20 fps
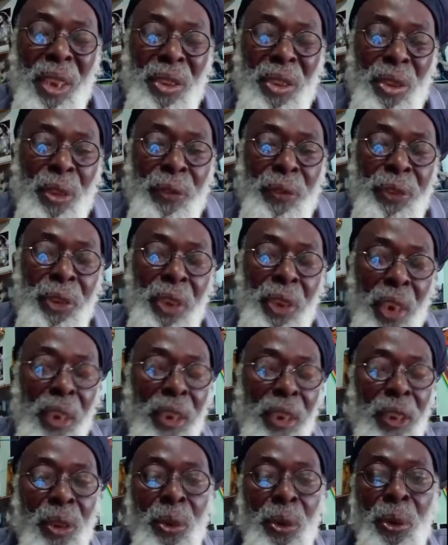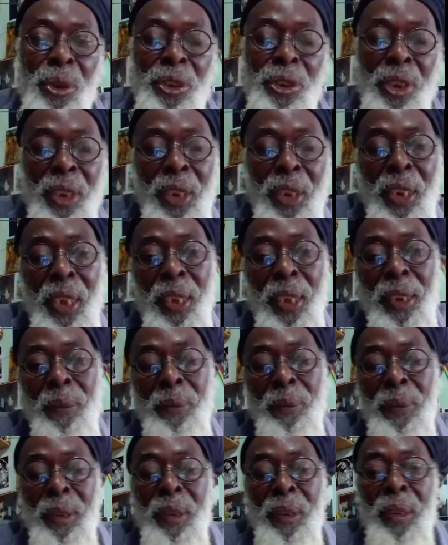There's some fish that clean the ocean and all
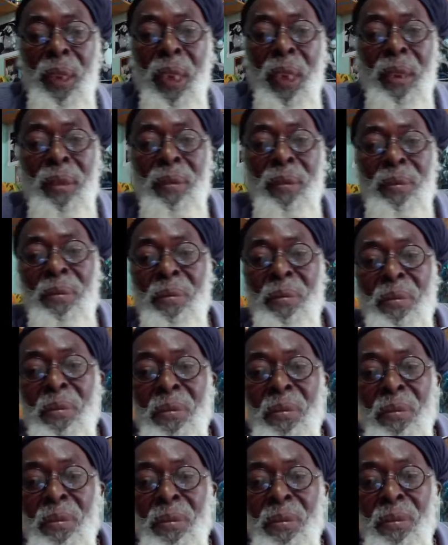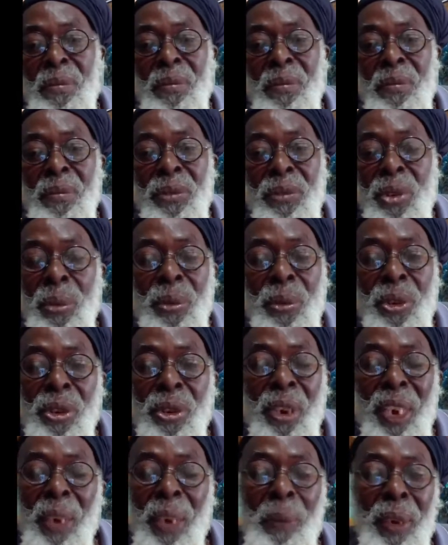them things, and some
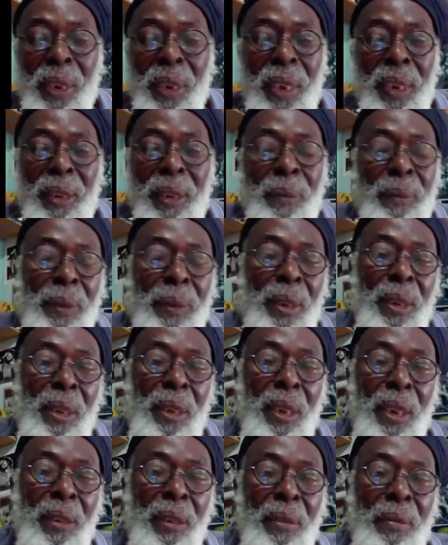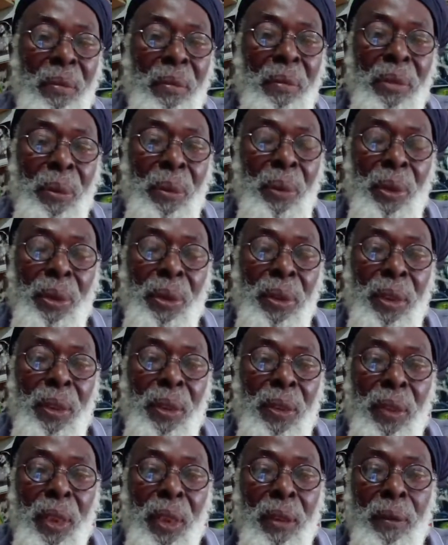crab and all them things, and some
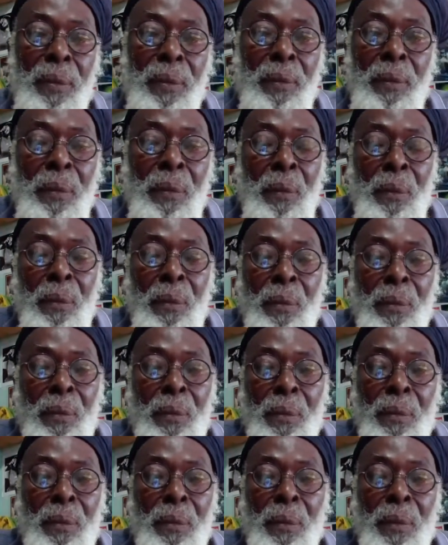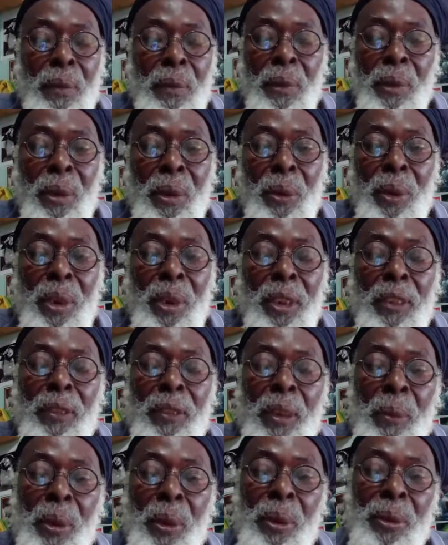things, and yeah, we
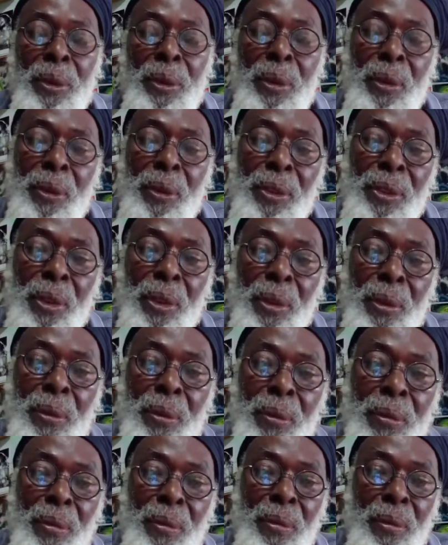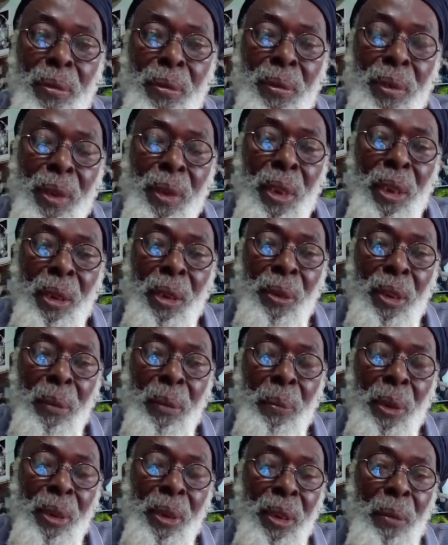leave them out, you know, so. You're not going to
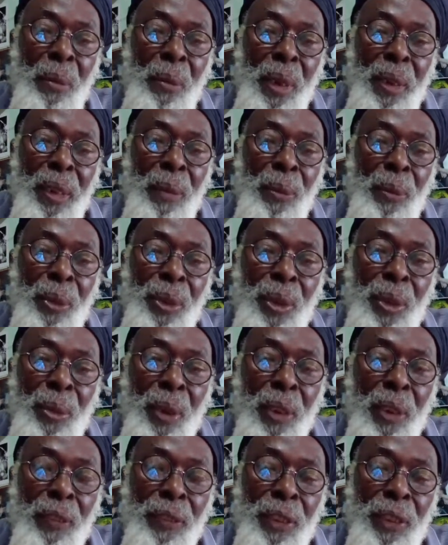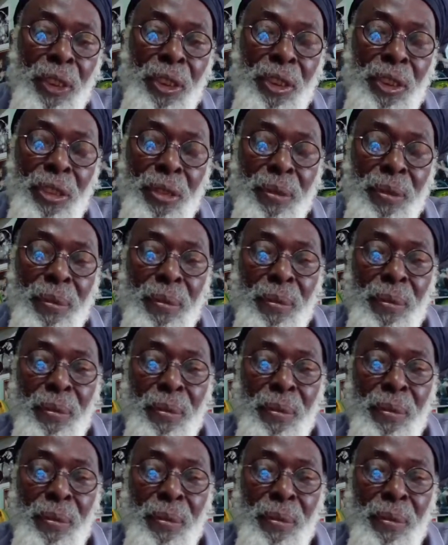really burn them on them who eat one fish.